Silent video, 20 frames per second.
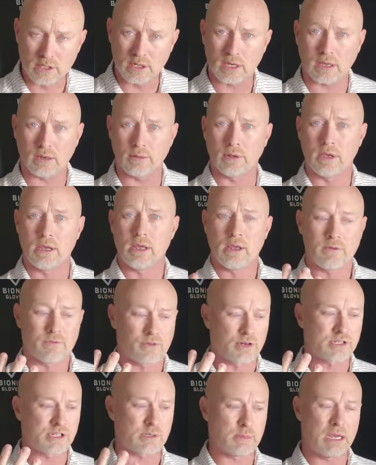looking
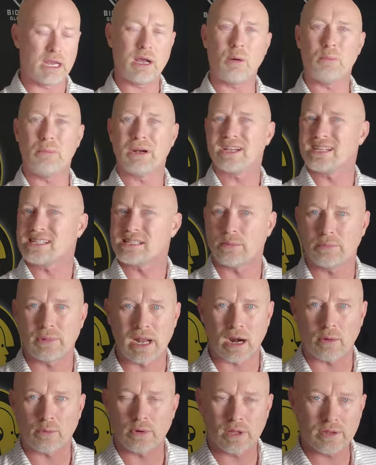for some help because I'm
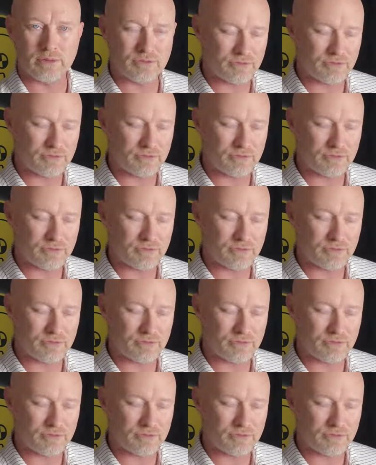not really